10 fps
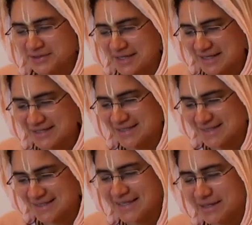that
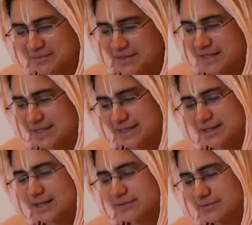in the beginning.
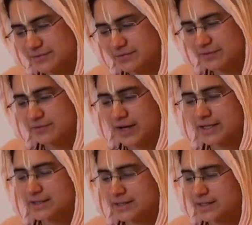Then
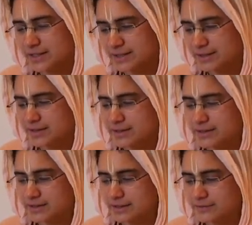finally
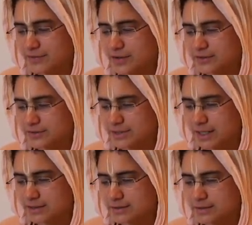he follows
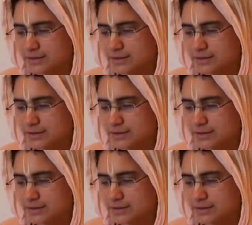that.